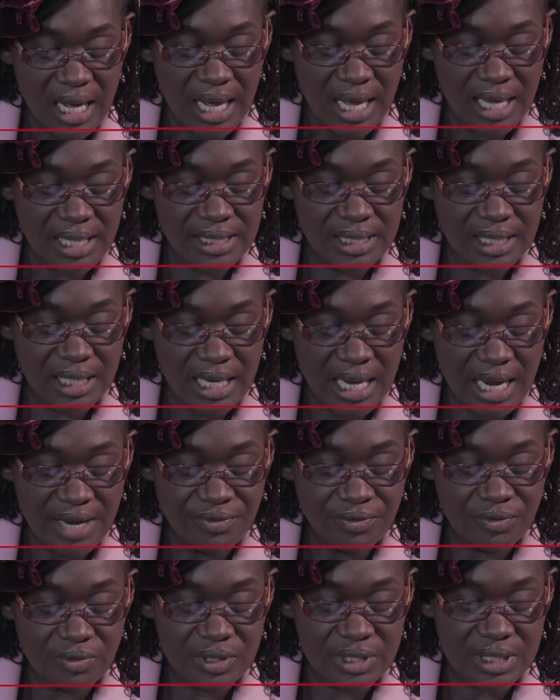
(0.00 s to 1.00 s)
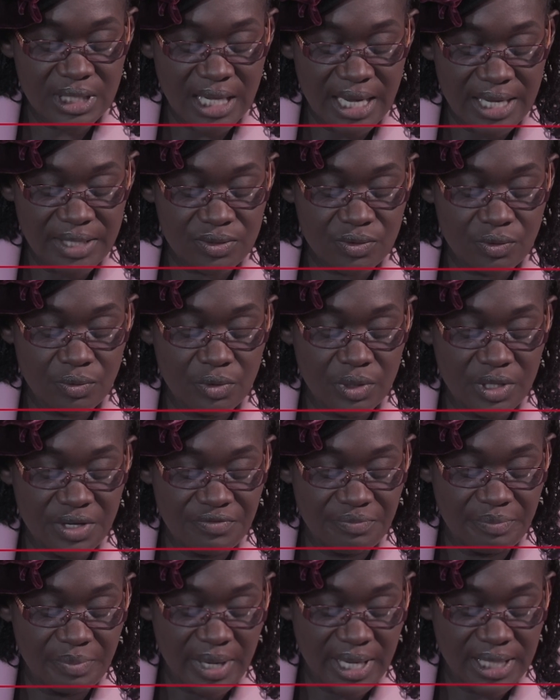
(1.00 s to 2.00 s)
and the life was light to
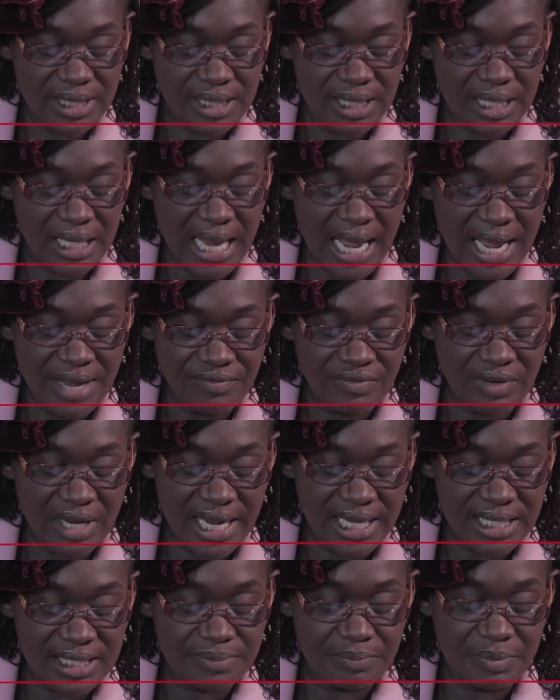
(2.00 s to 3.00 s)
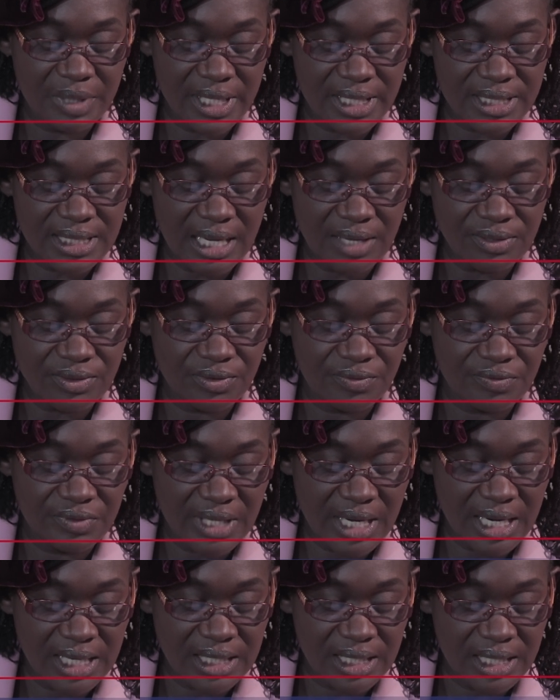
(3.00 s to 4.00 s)
live by. The light blazed out of
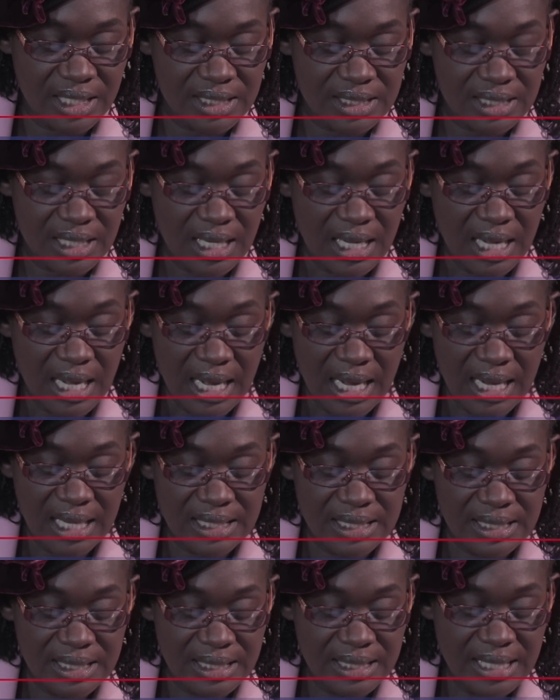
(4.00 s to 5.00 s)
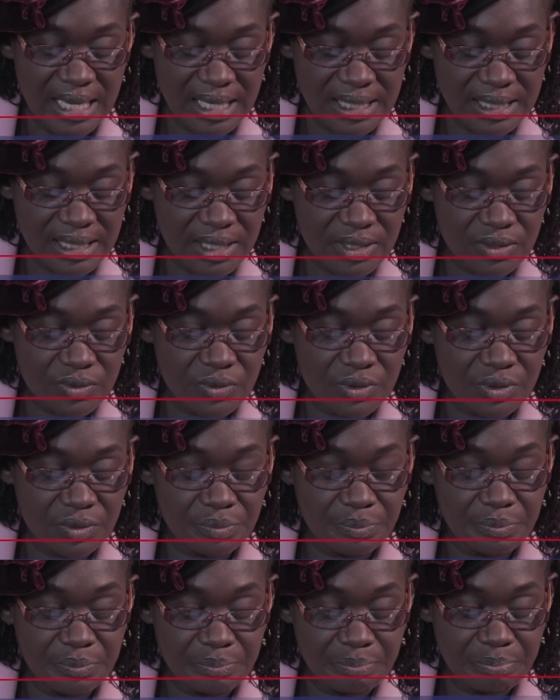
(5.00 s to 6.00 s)
darkness, and darkness
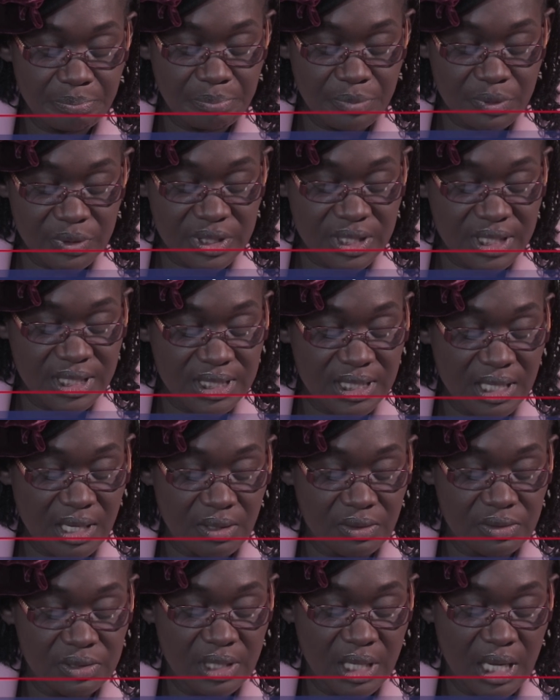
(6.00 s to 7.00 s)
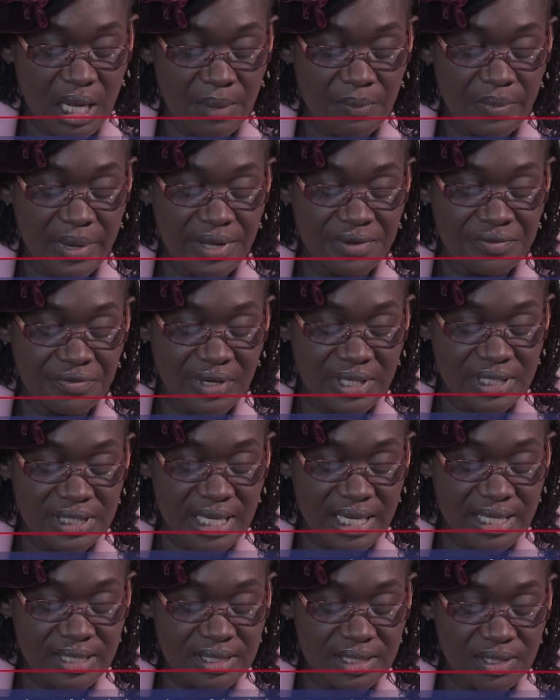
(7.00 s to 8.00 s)
couldn't put it out. I'm
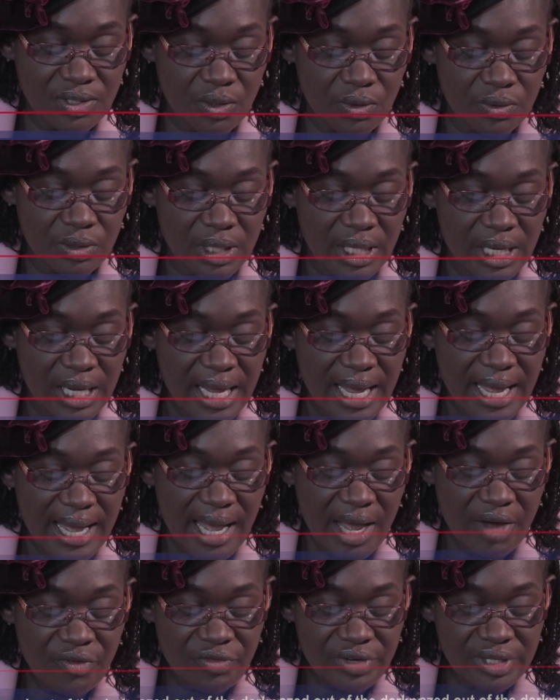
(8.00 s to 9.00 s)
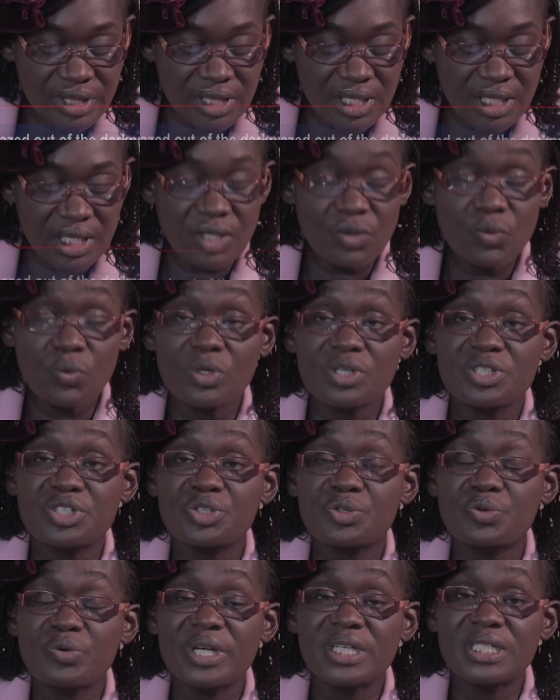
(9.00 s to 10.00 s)
emphasizing on everything was
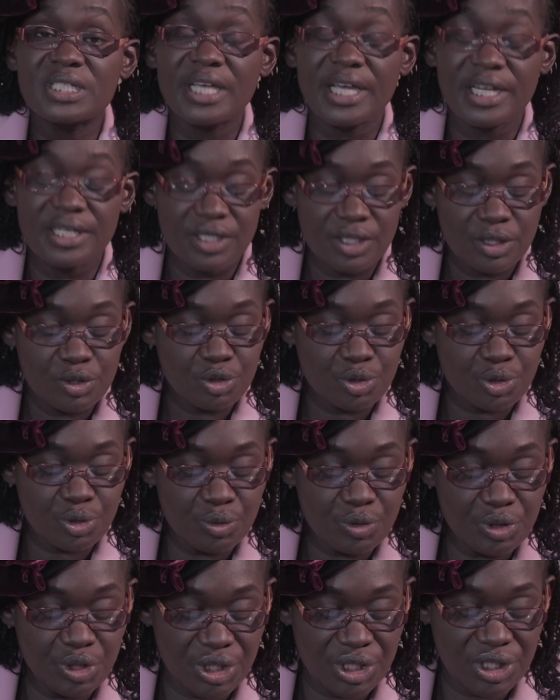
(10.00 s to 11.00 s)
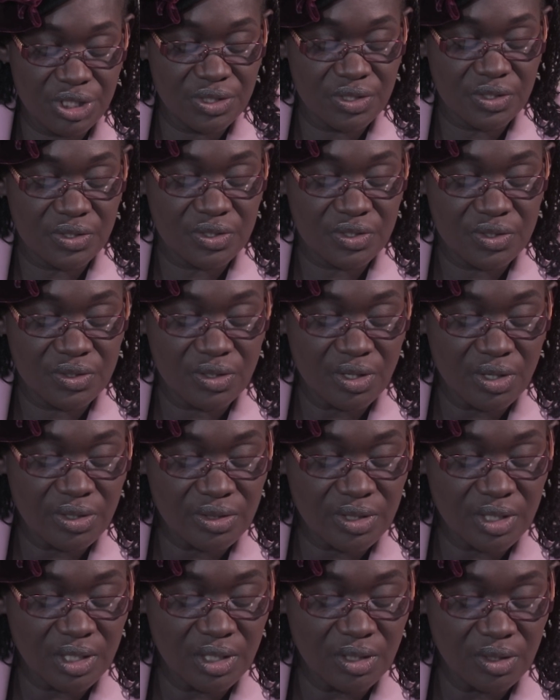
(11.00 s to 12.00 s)
created through Jesus.
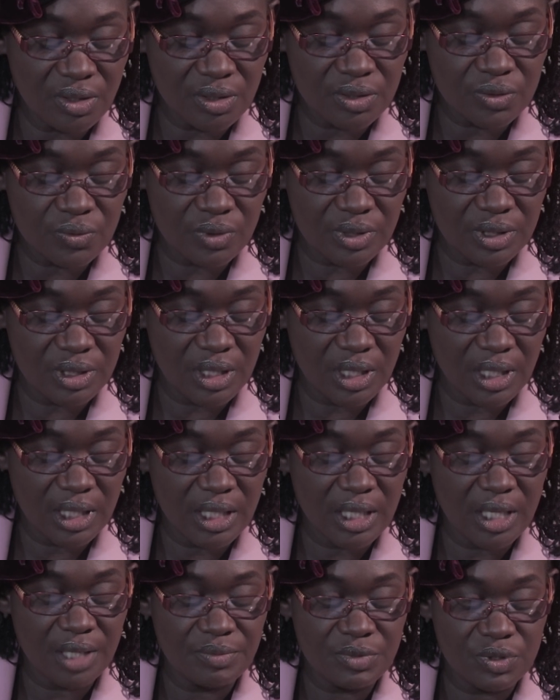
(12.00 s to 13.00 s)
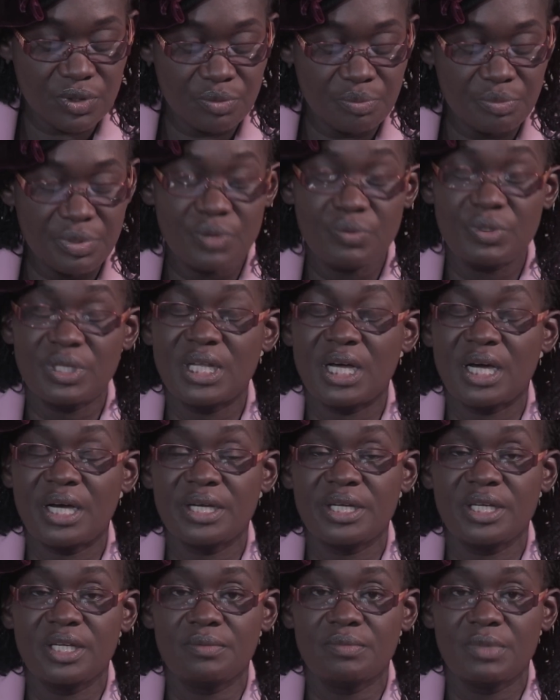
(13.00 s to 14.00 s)
Nothing, not one thing came to be
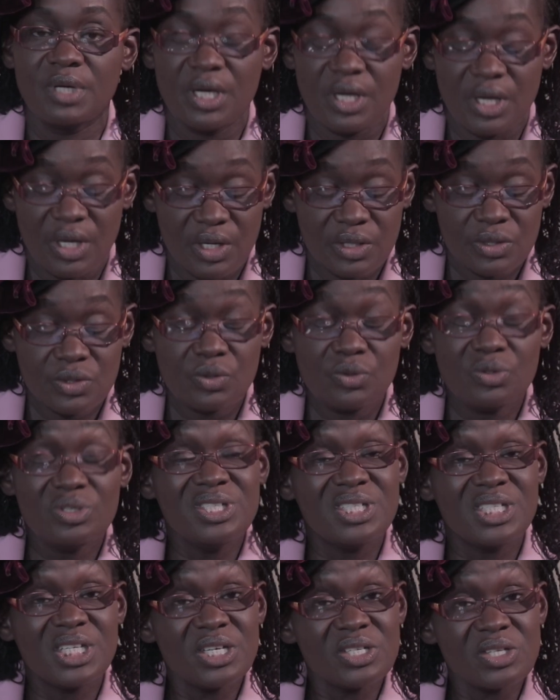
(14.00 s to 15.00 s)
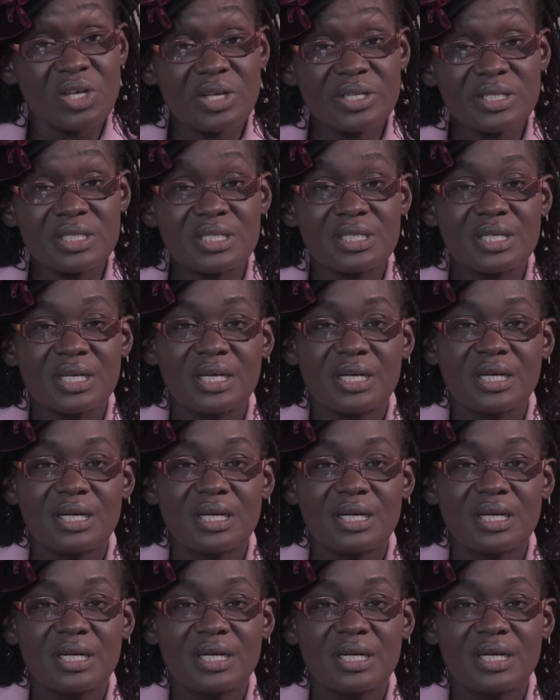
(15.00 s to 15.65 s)
without him. So Jesus